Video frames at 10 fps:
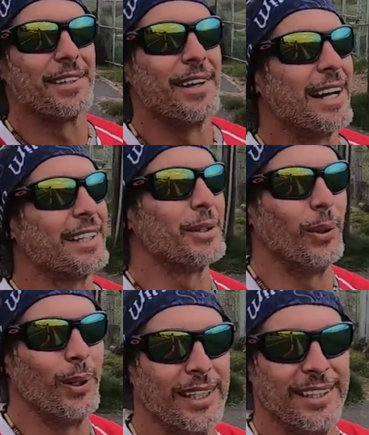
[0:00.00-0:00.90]
around at
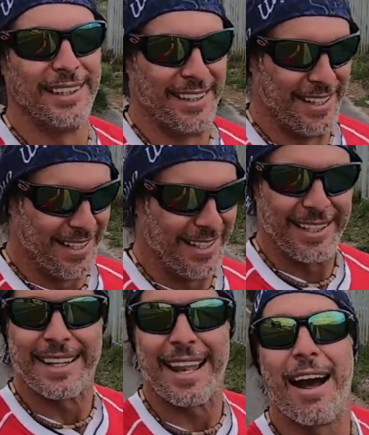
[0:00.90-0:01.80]
all.
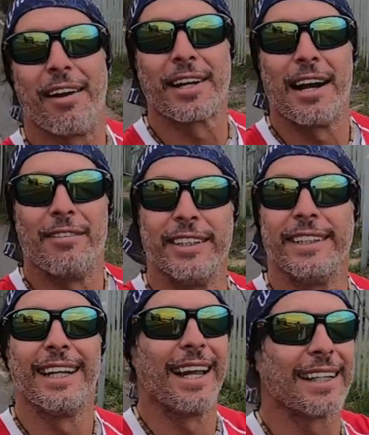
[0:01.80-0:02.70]
Cloud covered
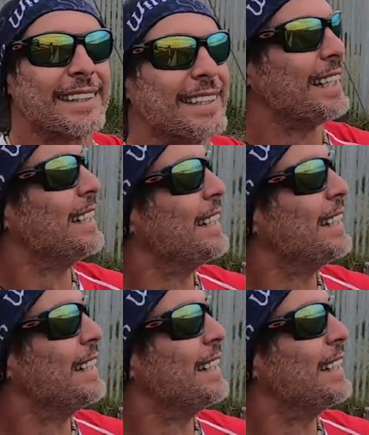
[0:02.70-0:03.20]
deluxe.